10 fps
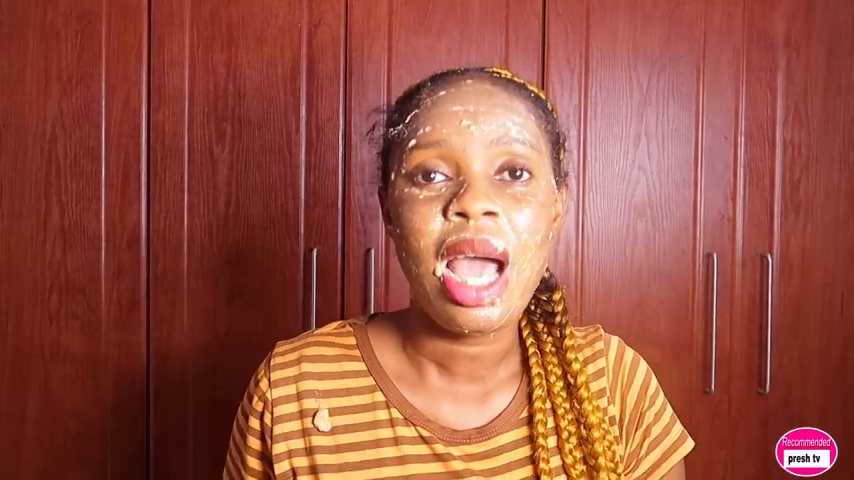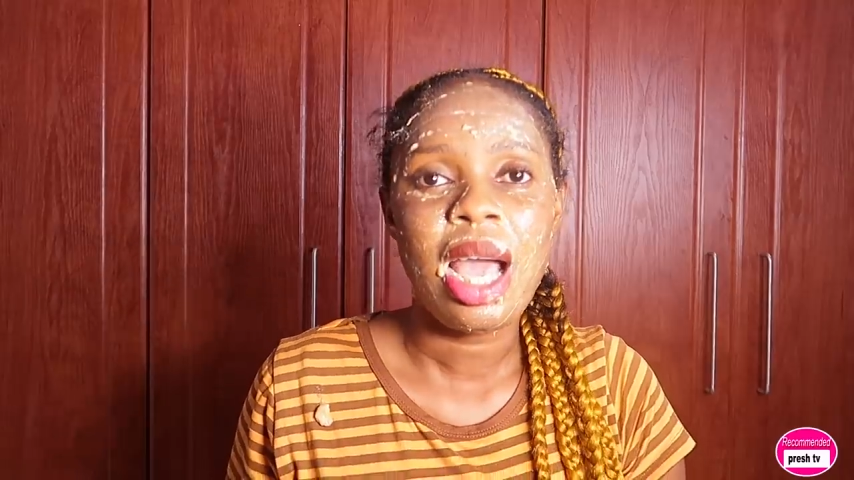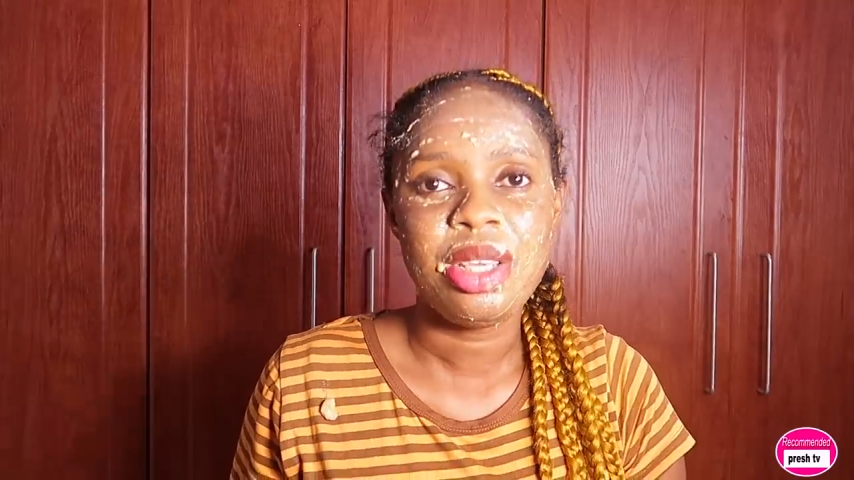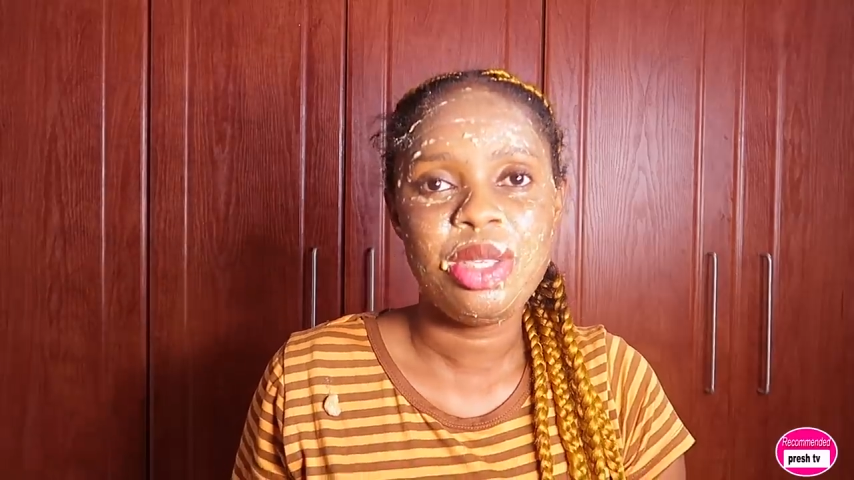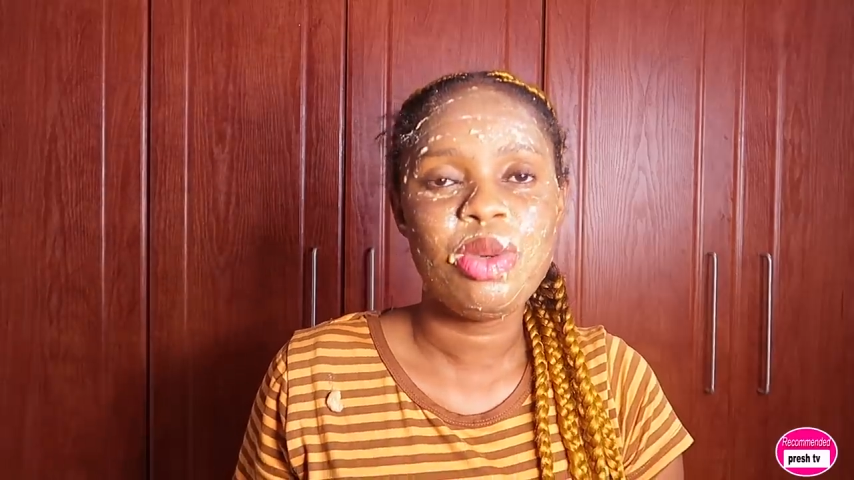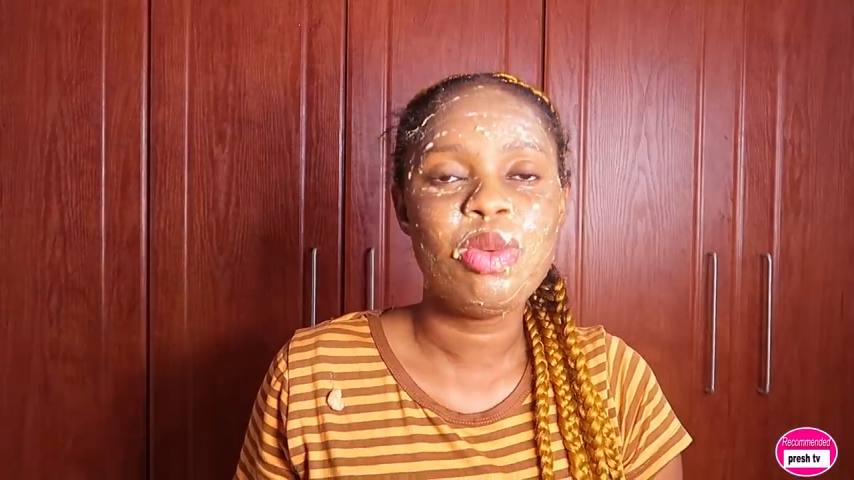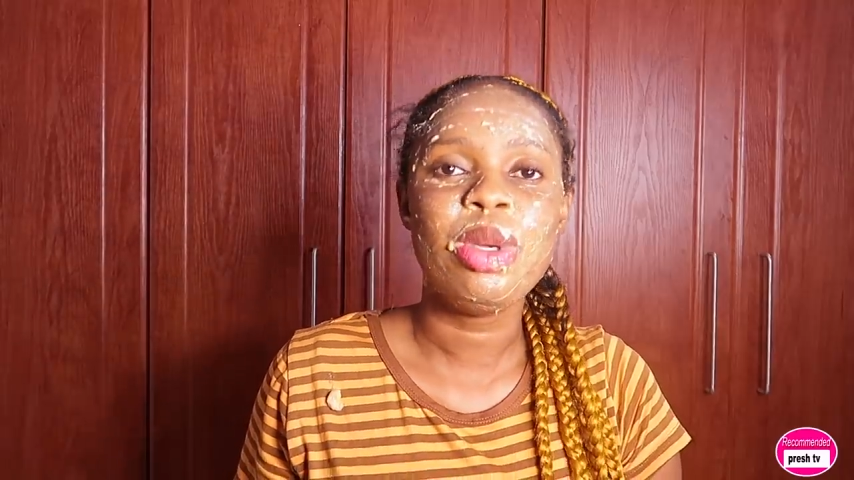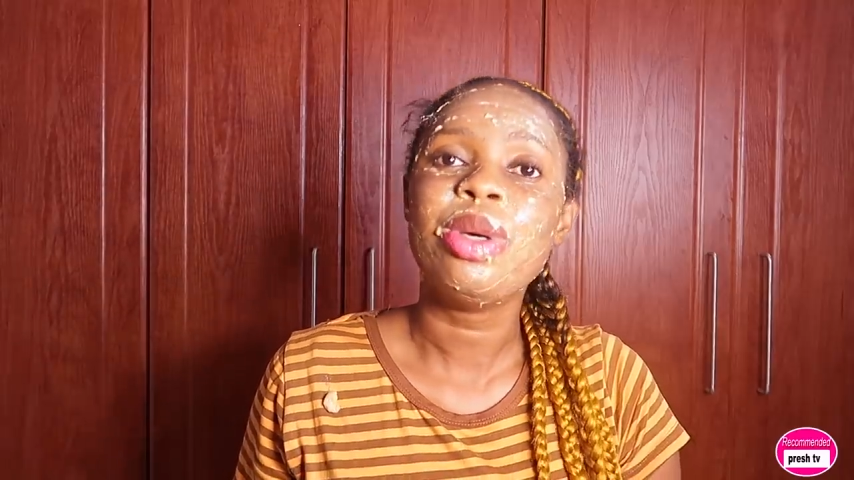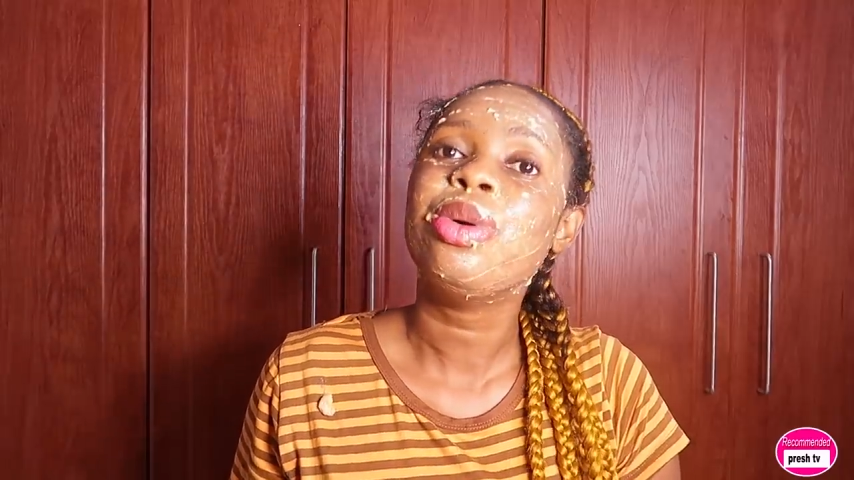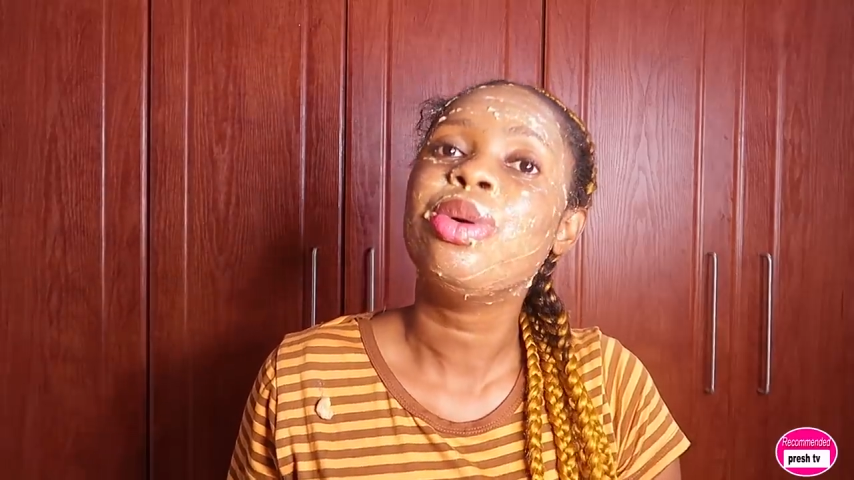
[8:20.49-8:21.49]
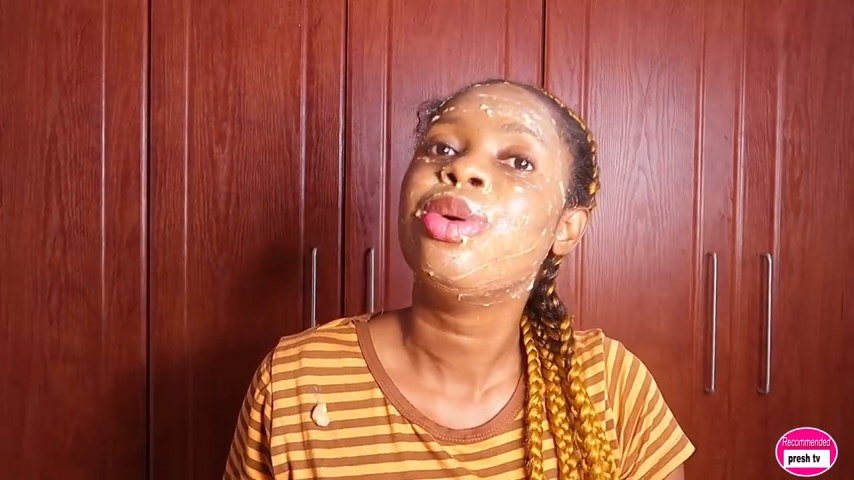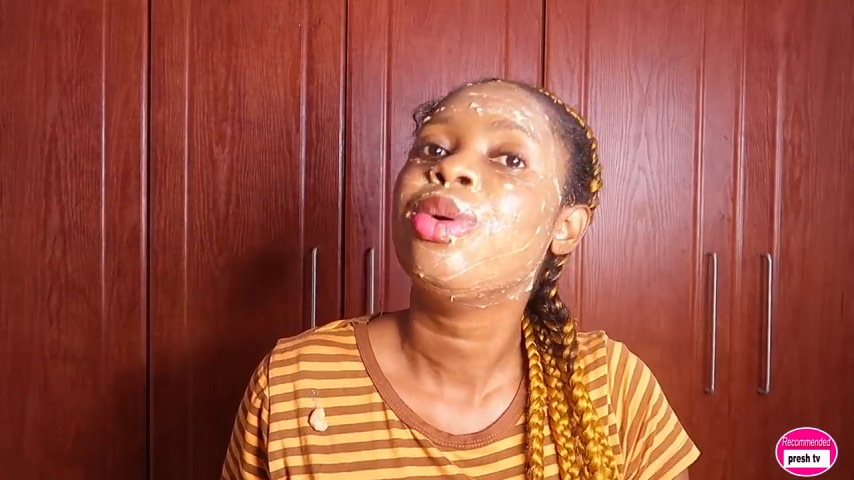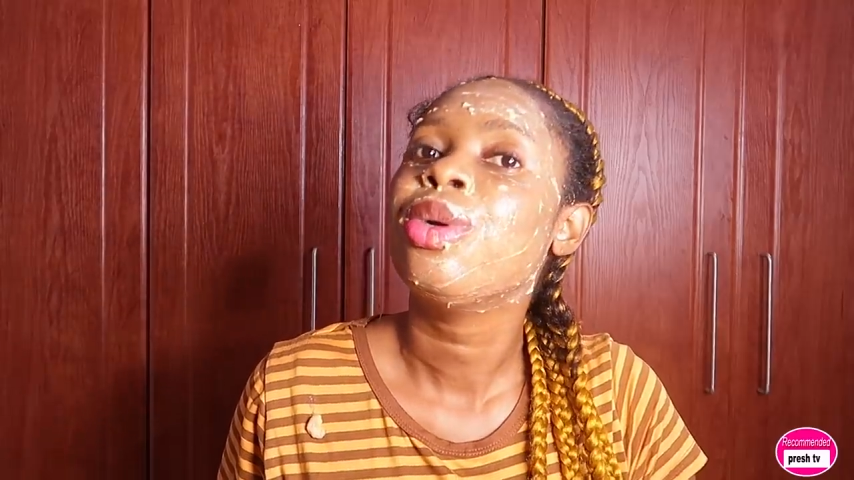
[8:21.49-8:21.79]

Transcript: and you will